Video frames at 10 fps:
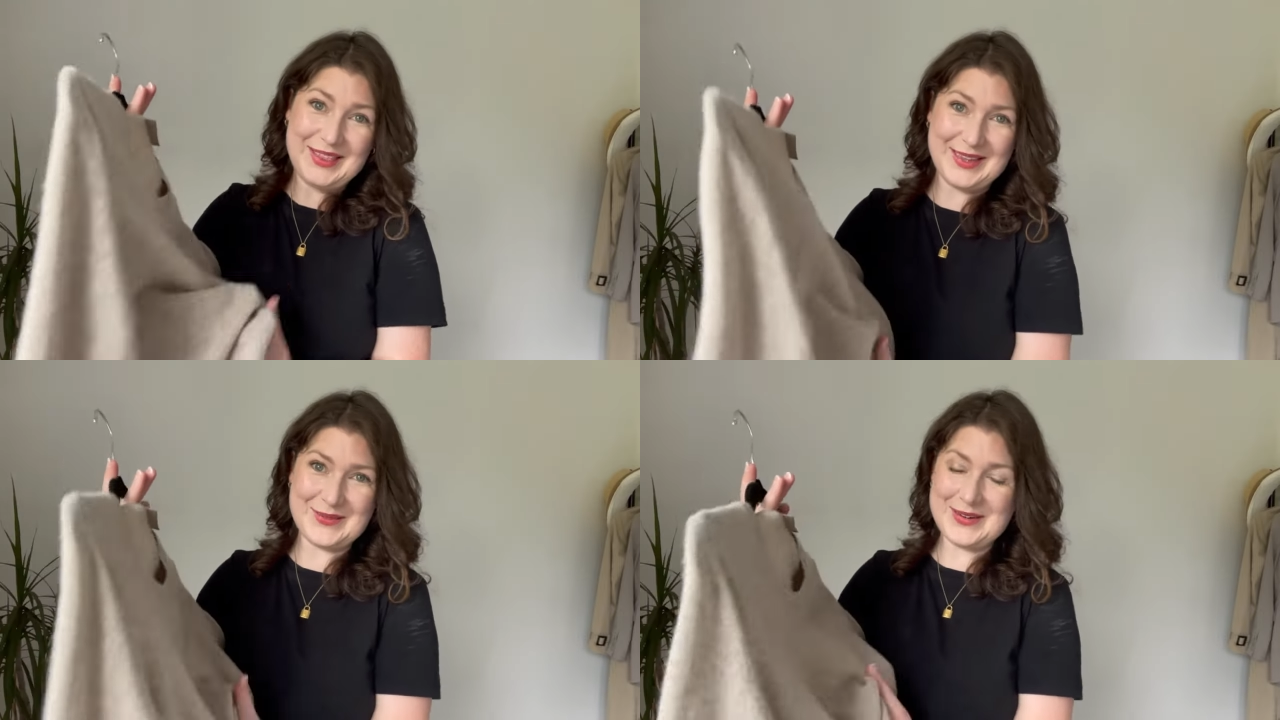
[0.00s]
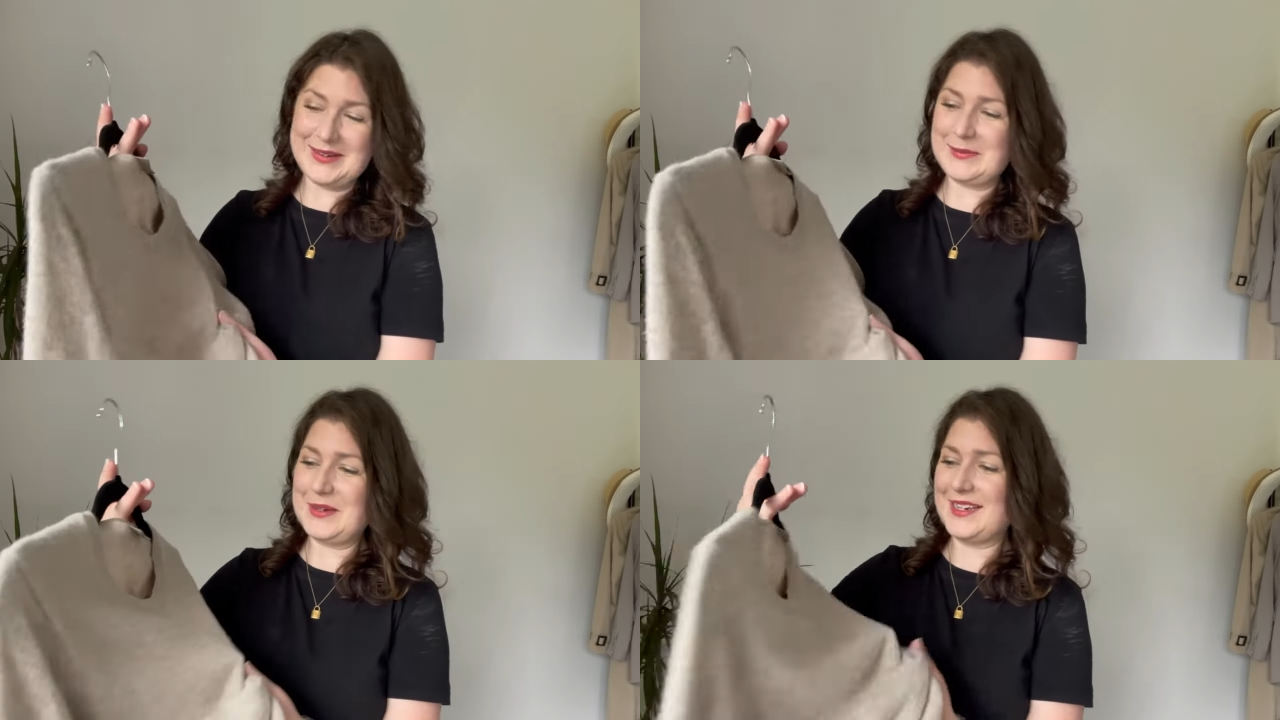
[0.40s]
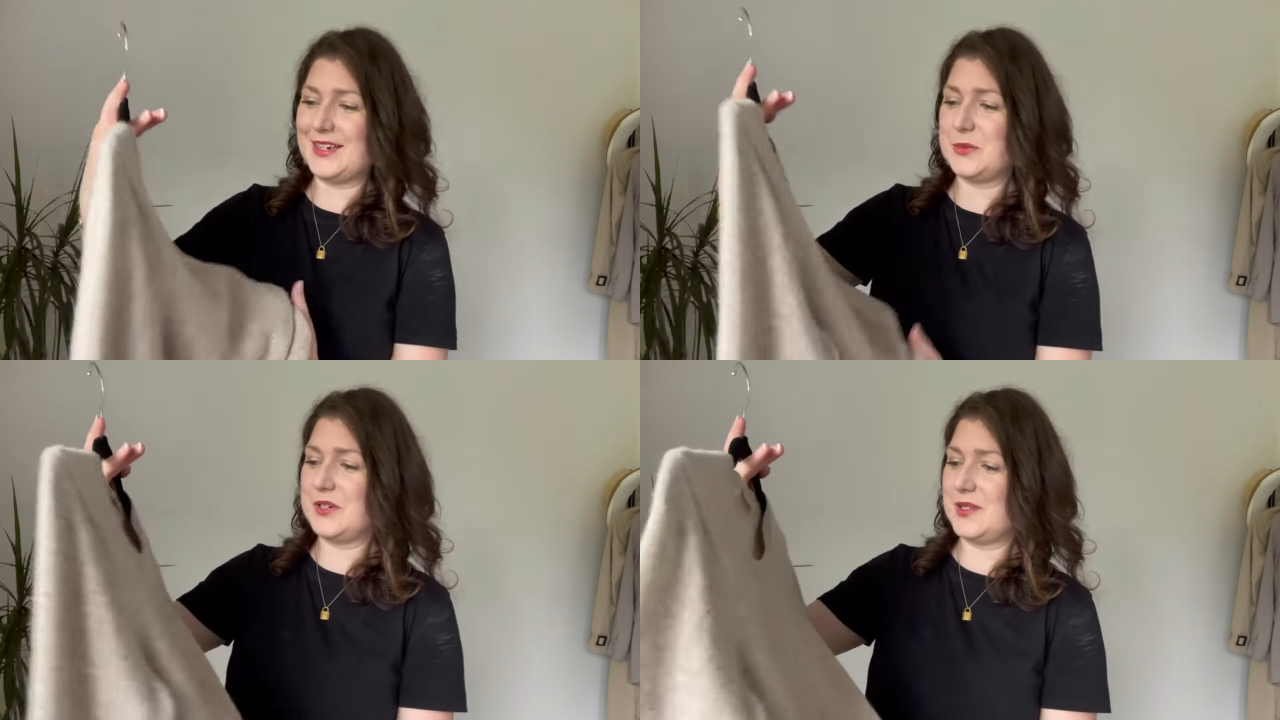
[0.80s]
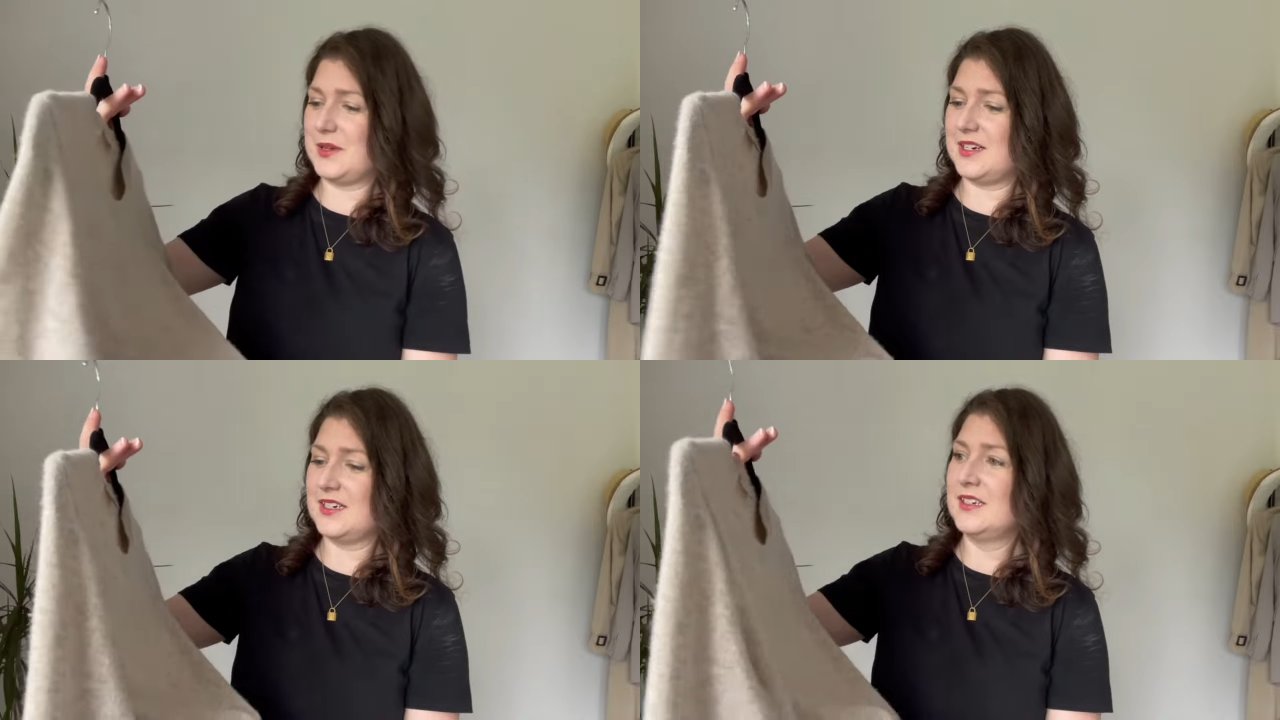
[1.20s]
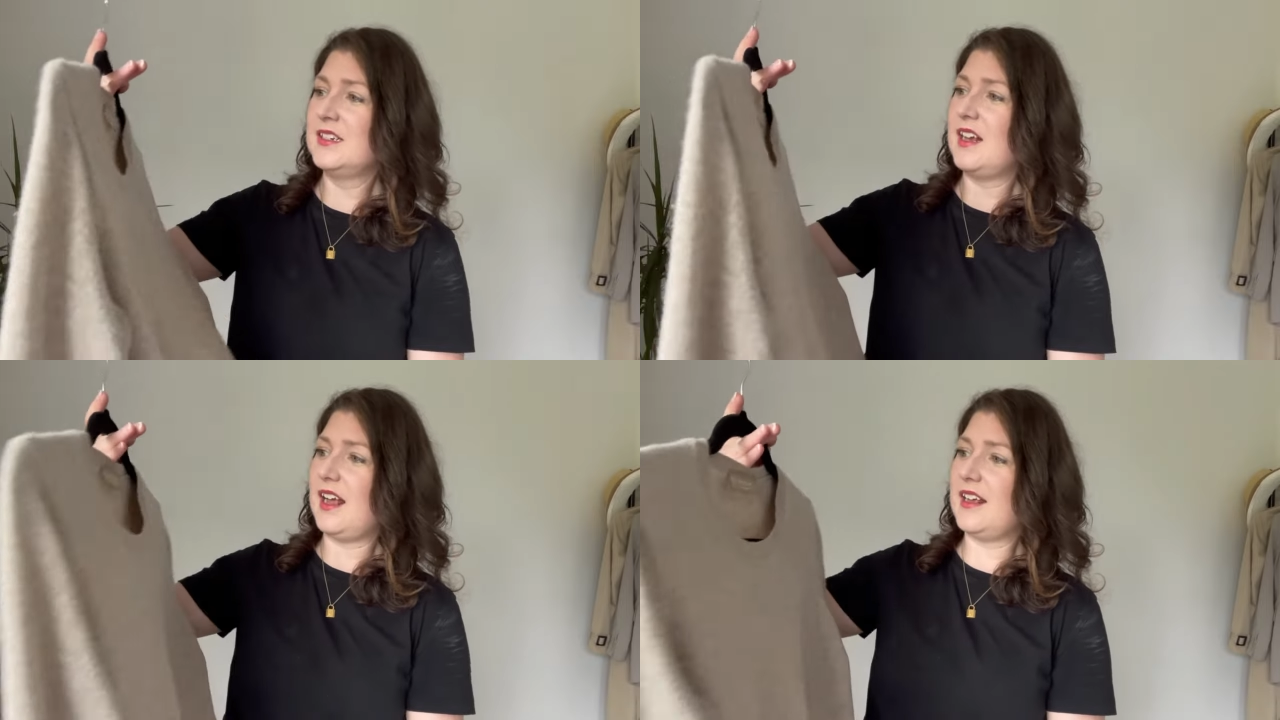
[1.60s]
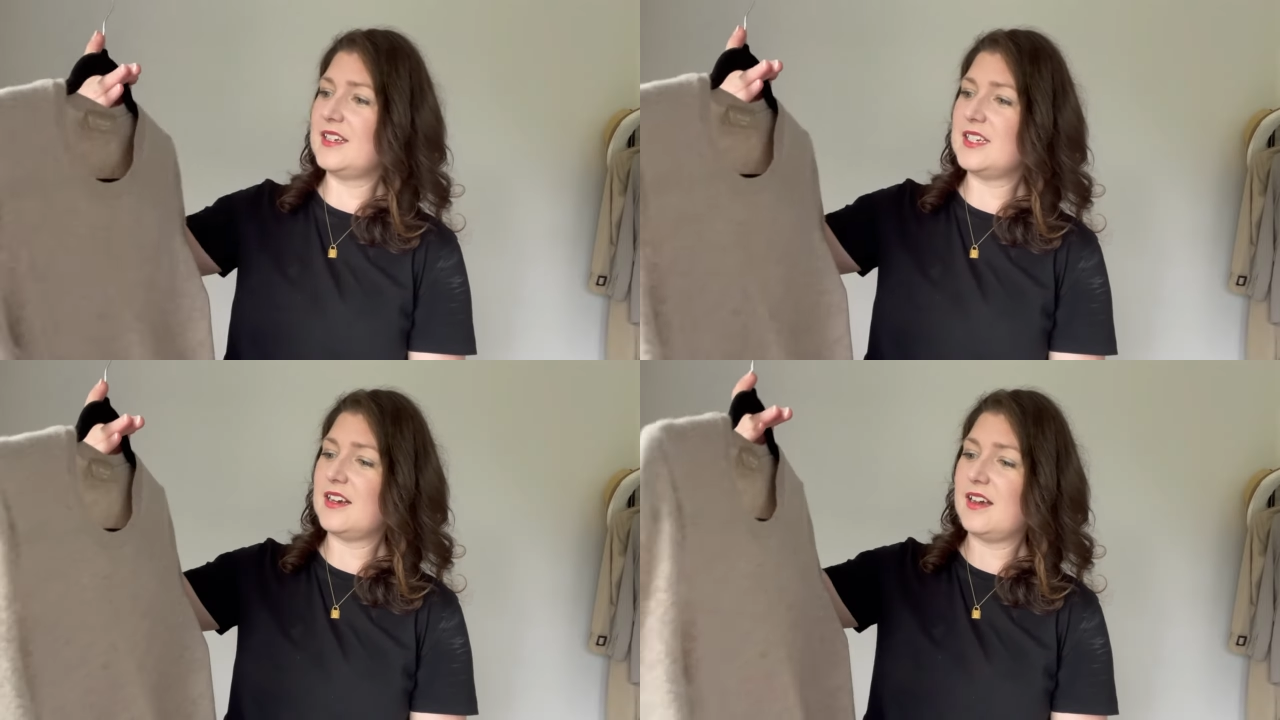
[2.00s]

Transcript: without wearing my cashmere sweater. And